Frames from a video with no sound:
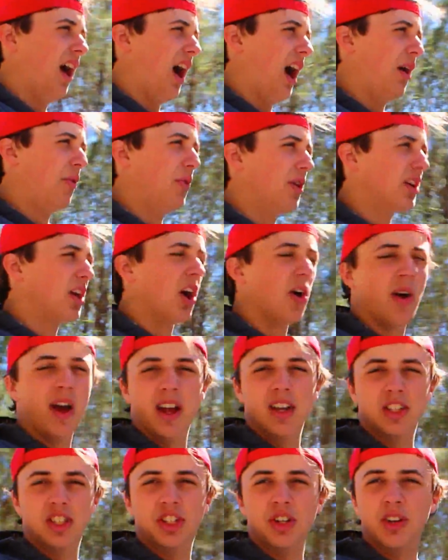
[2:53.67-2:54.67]
I would go ahead
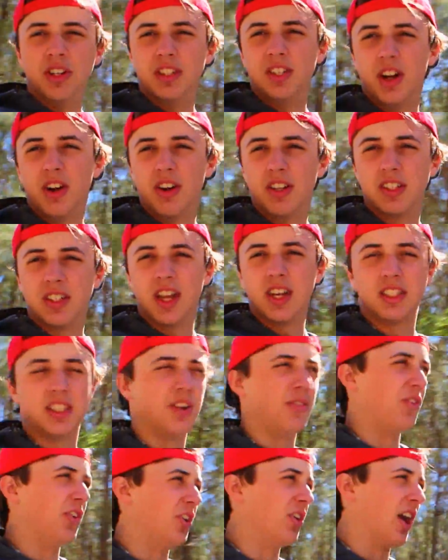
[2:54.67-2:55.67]
and shoot a 0 to
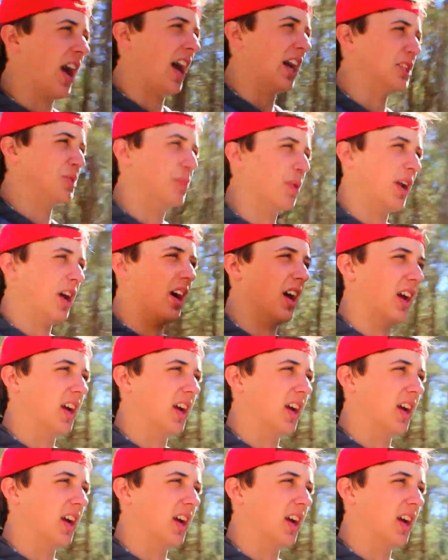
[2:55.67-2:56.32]
60 for you guys, but